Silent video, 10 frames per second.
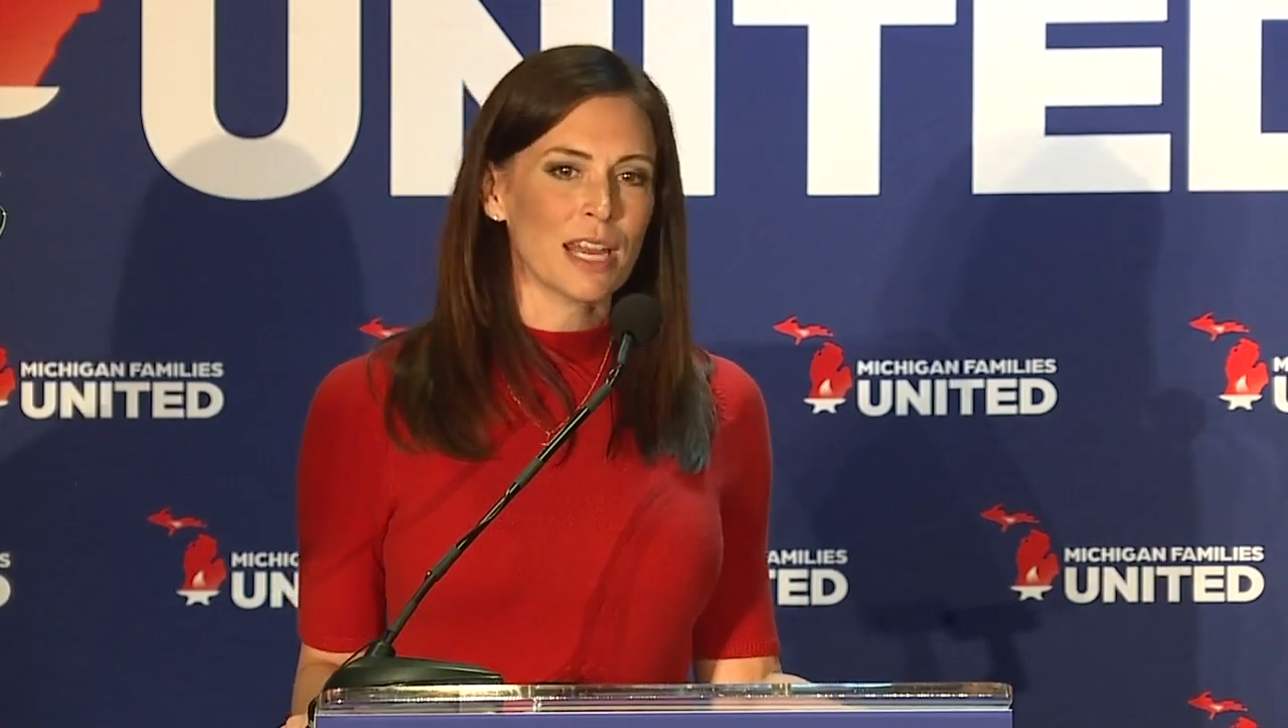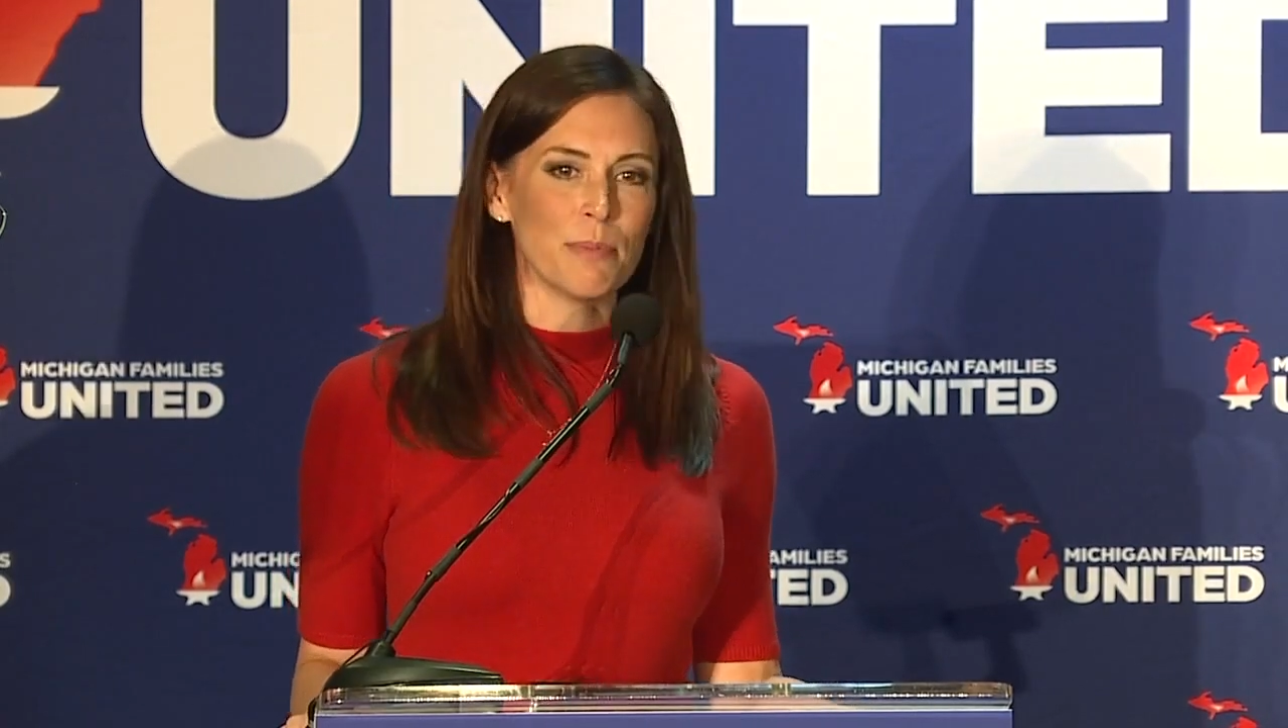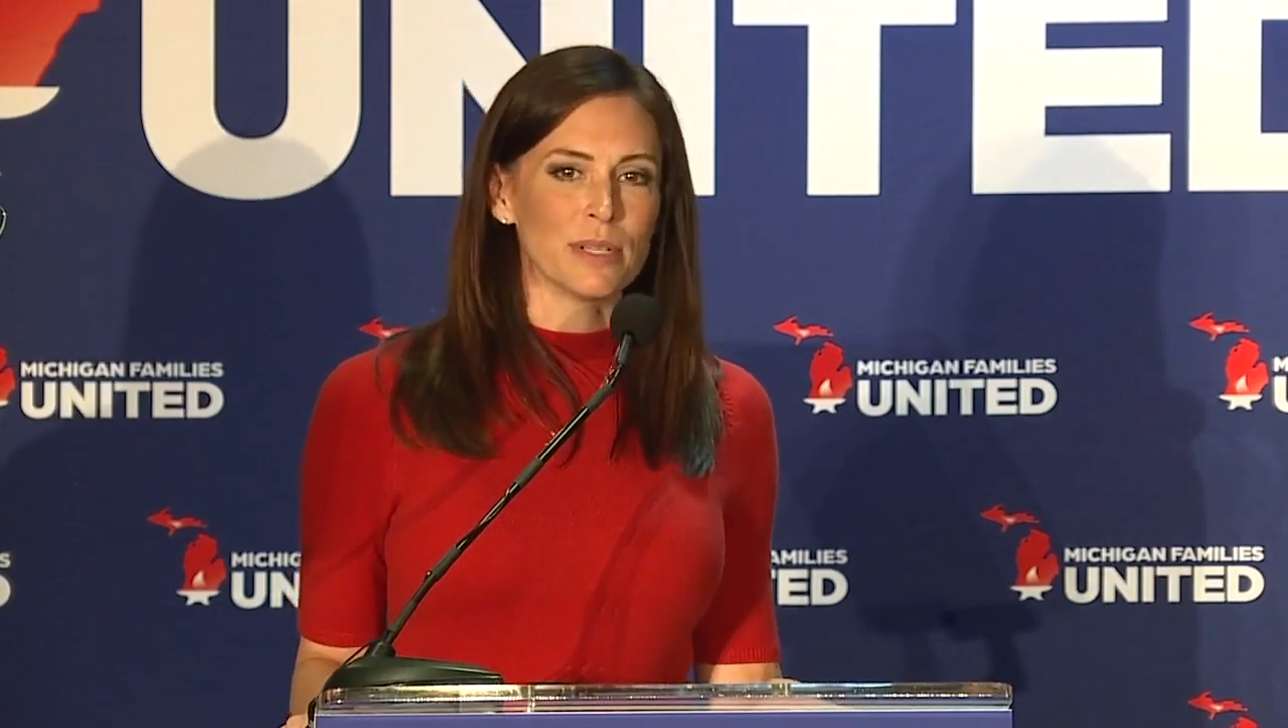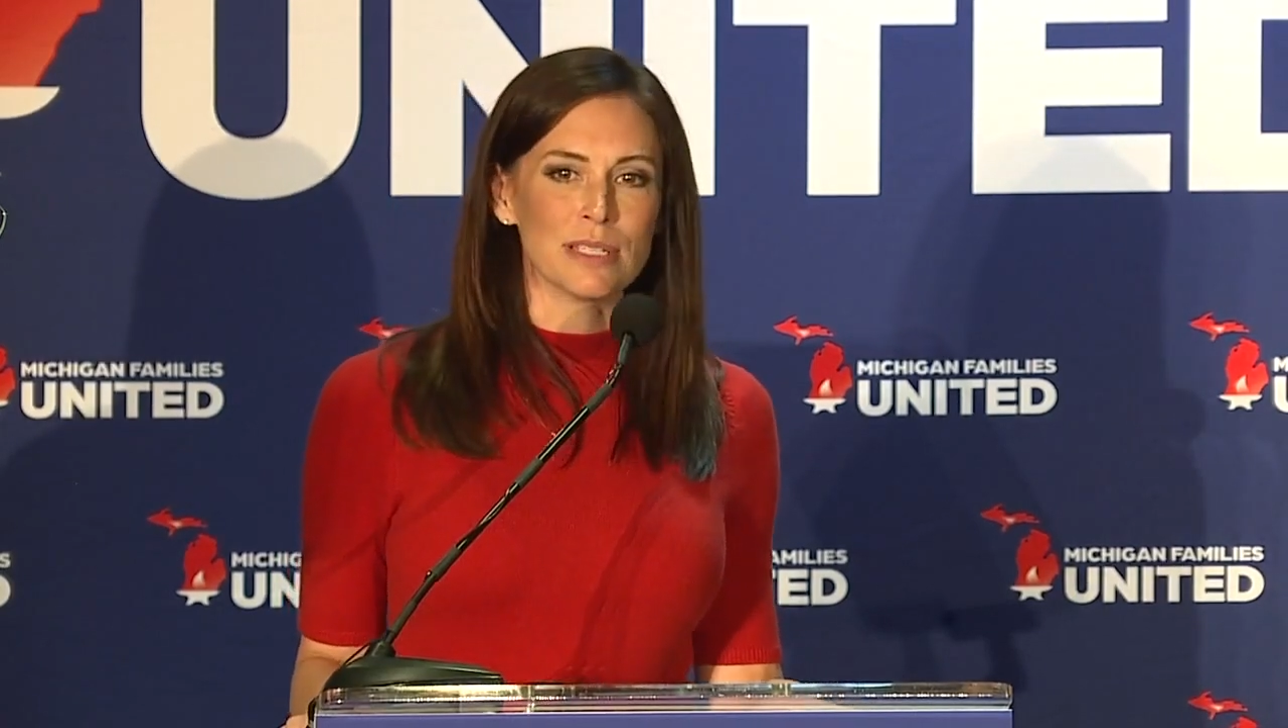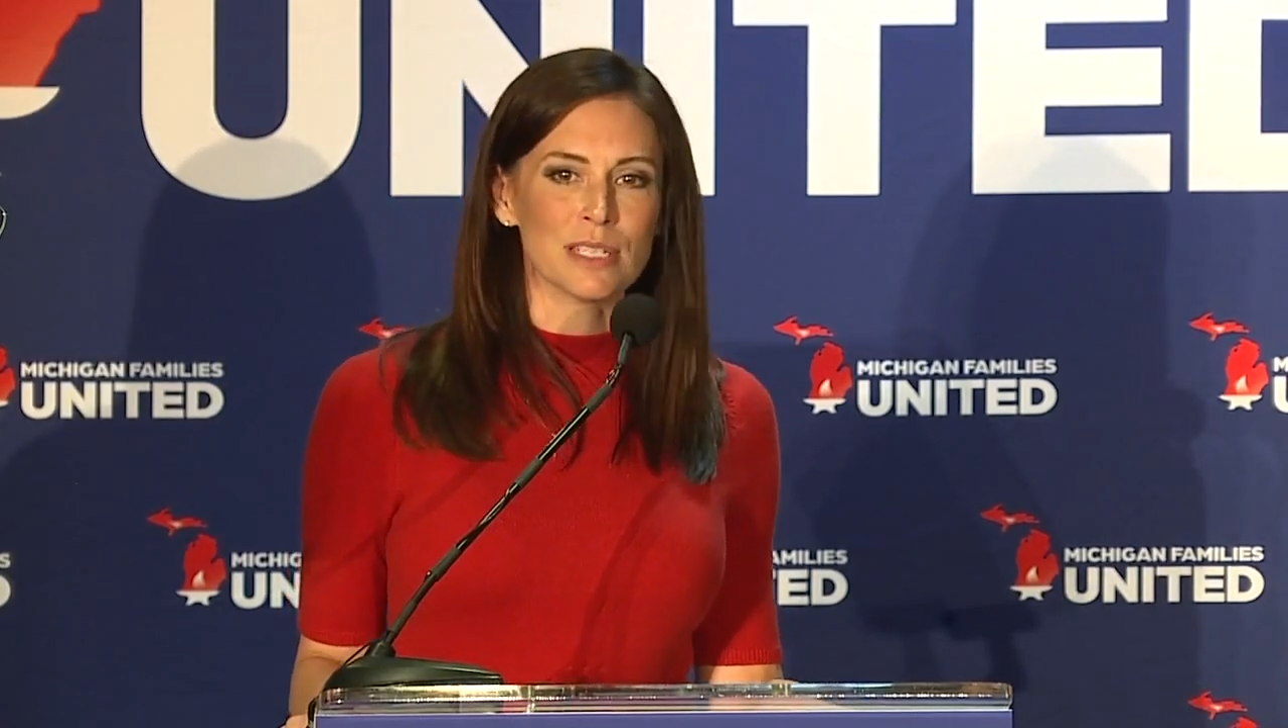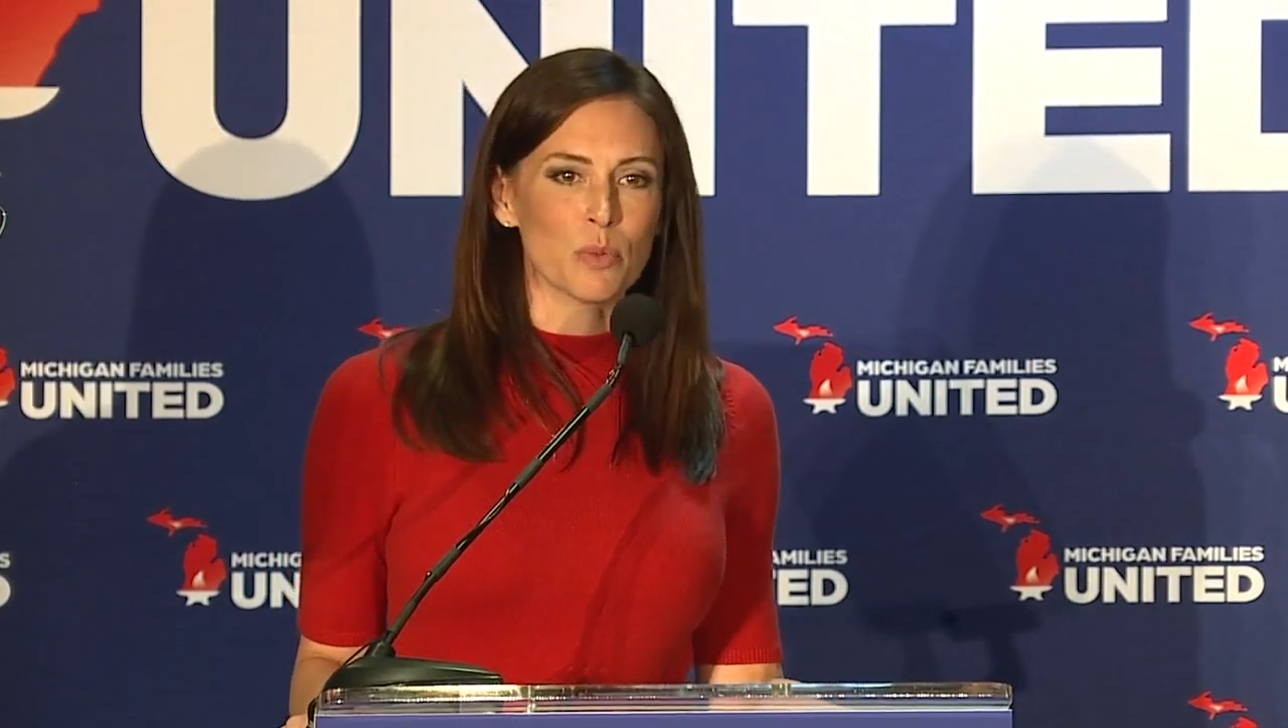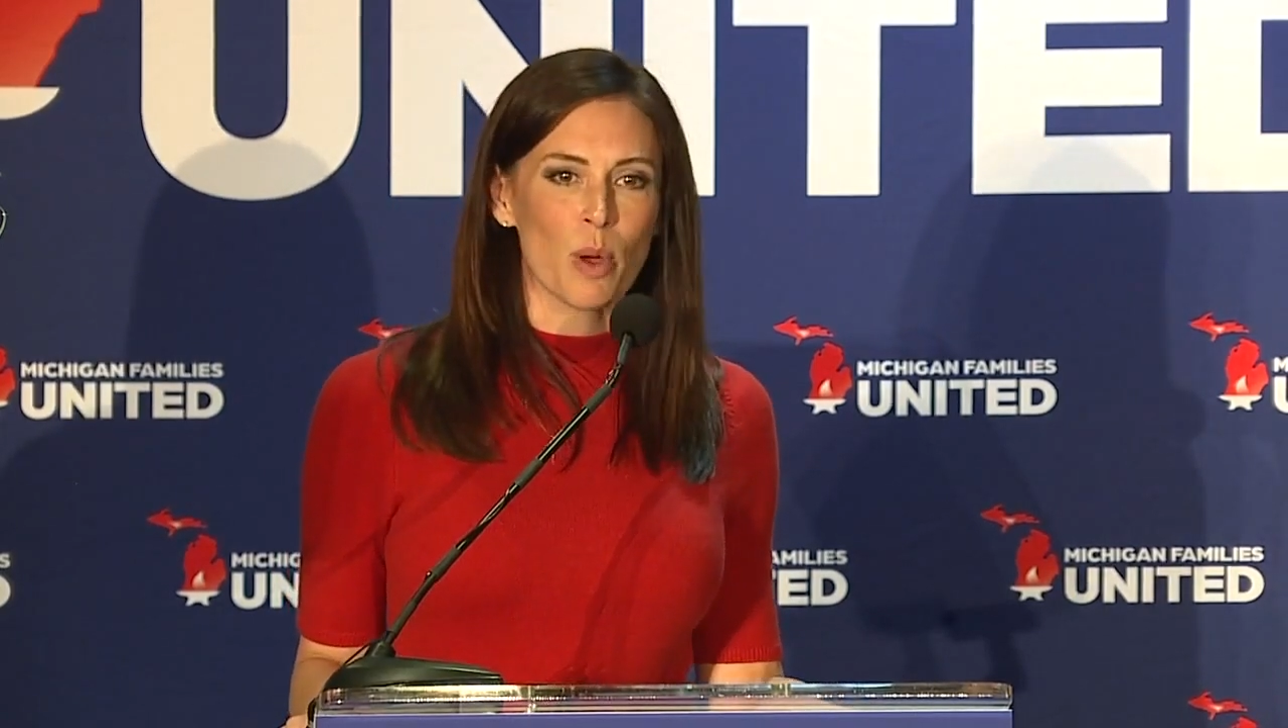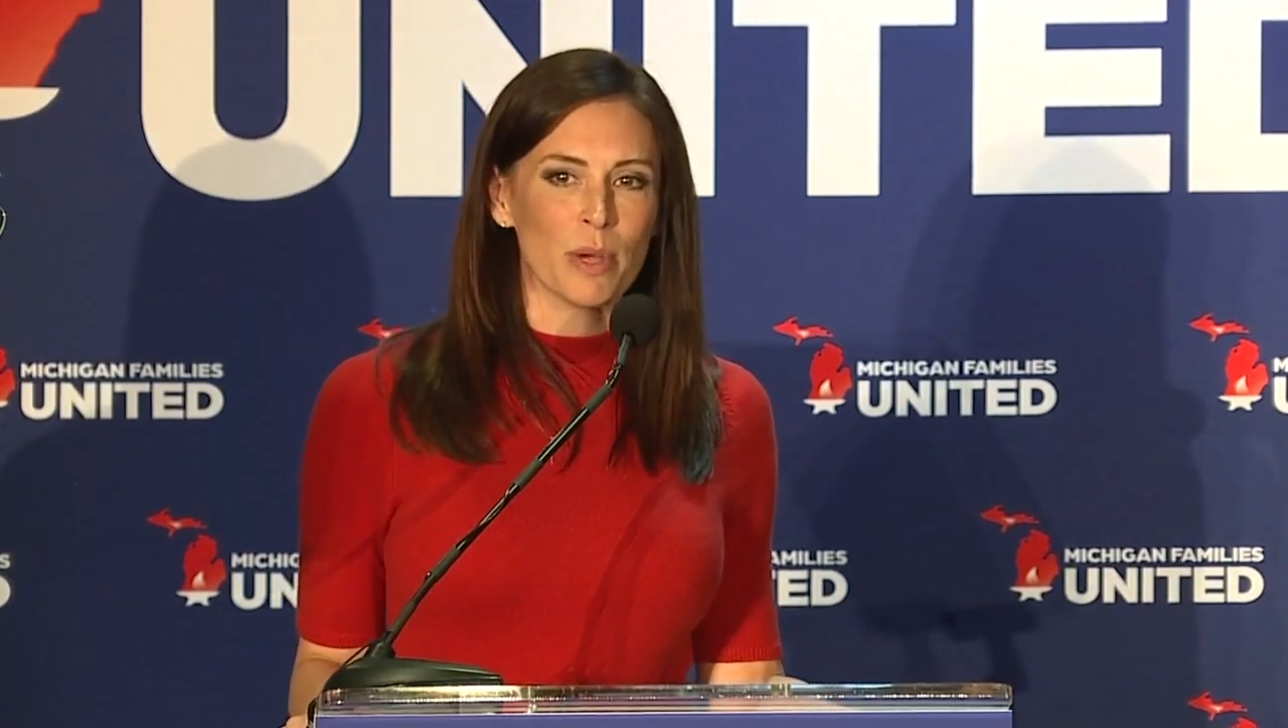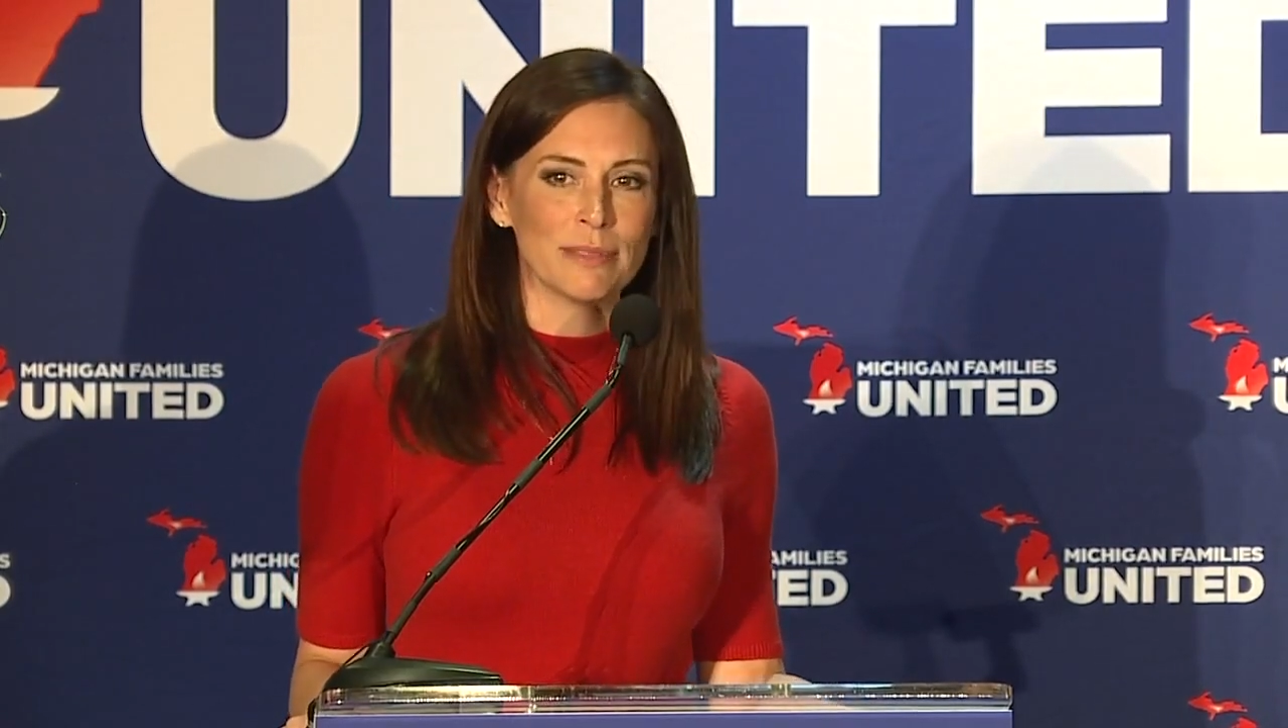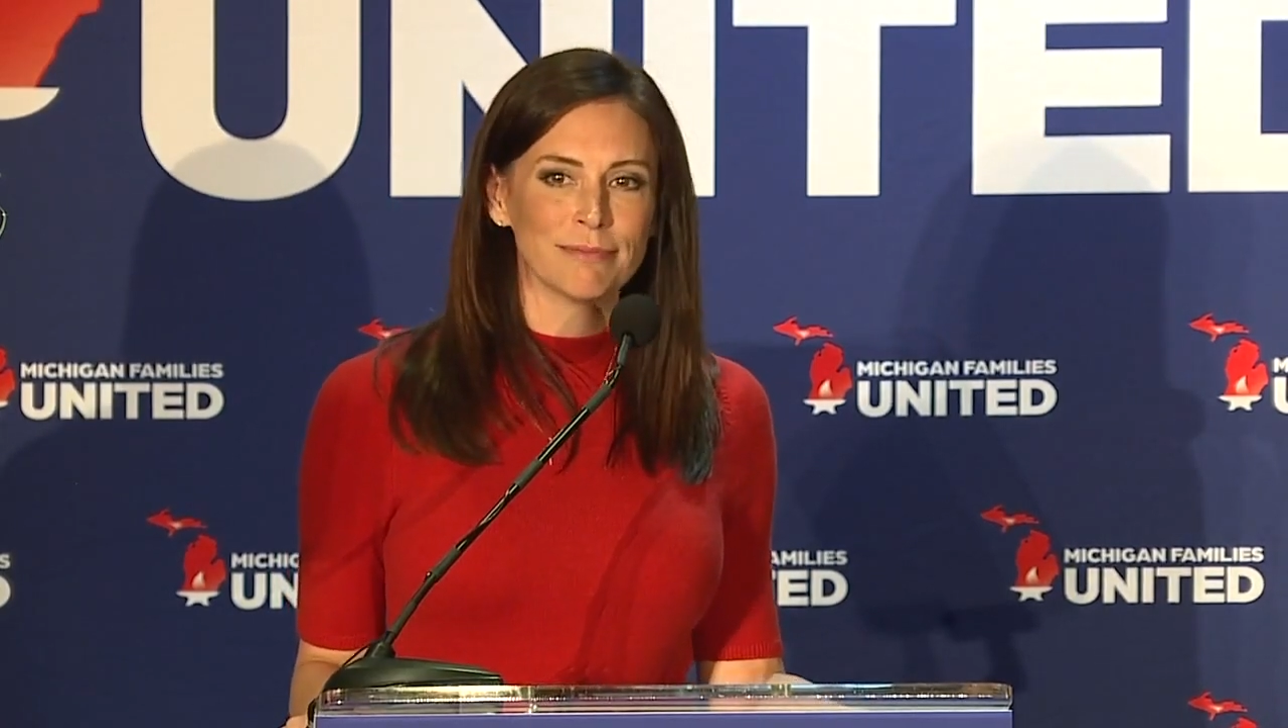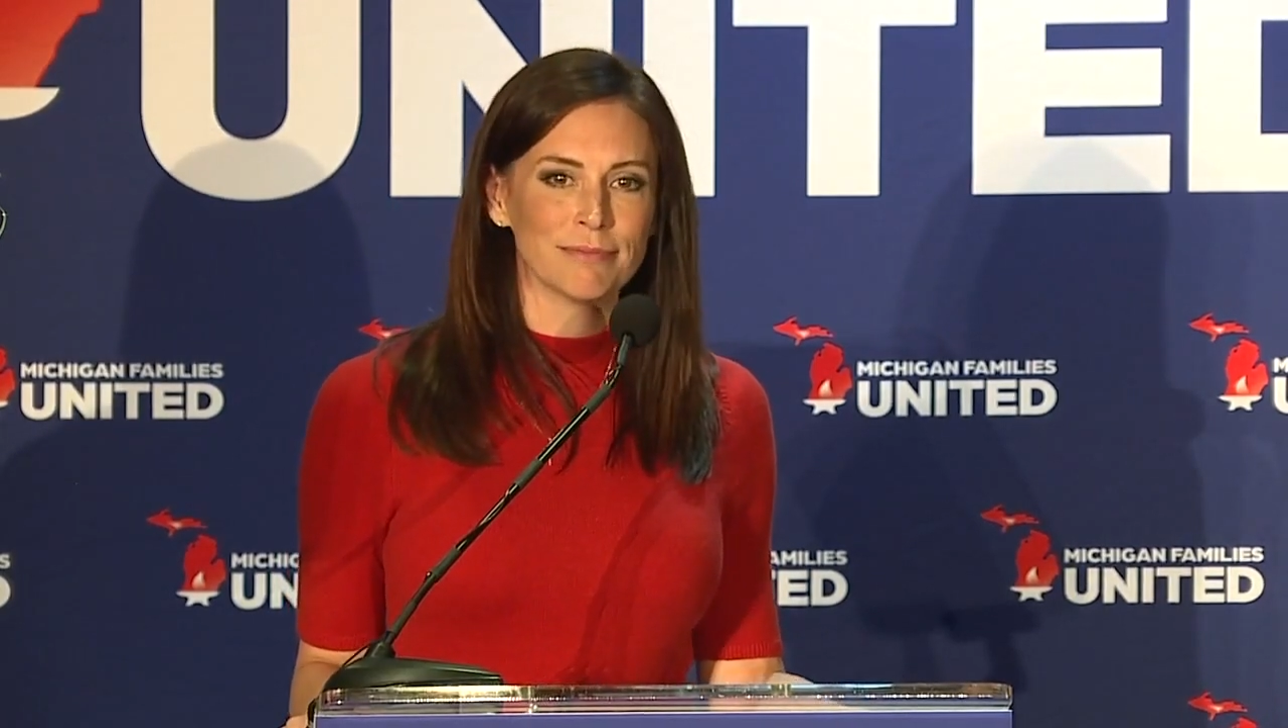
businesswoman.